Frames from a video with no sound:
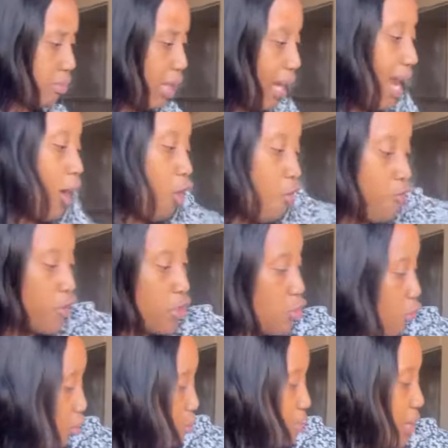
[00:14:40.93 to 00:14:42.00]
Like hopefully the
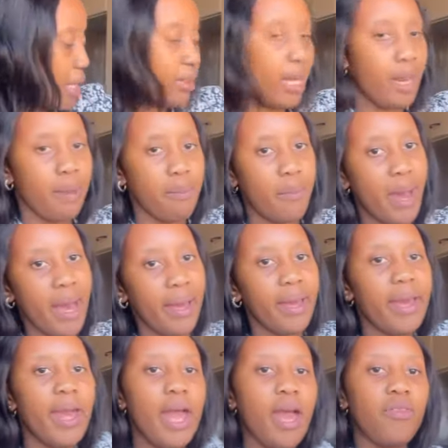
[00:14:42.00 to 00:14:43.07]
only brand that I buy.
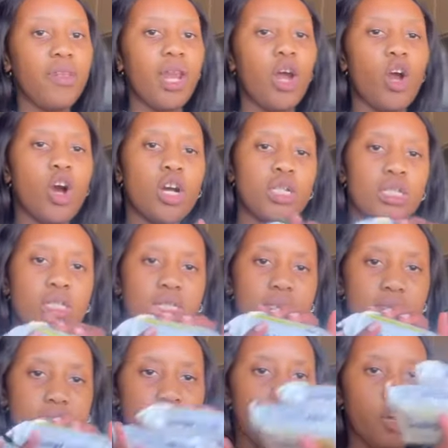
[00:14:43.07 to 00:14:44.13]
And then I got
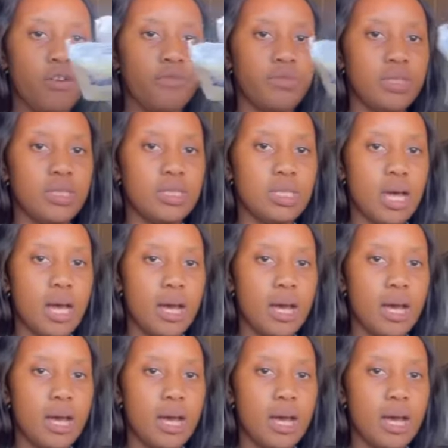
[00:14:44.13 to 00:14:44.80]
6 of these